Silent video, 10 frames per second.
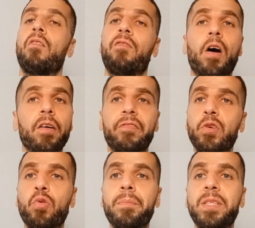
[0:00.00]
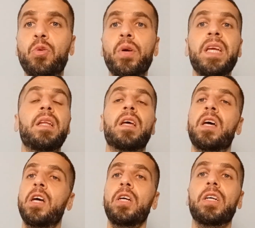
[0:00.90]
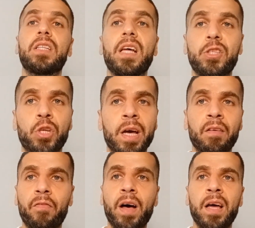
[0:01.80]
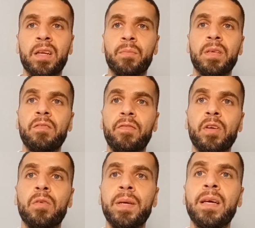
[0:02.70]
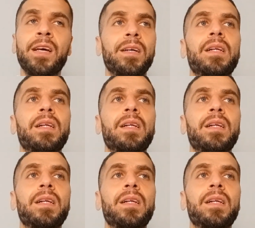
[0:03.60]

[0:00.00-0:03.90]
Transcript: Far few in between. Good luck trying to find them. You feel me?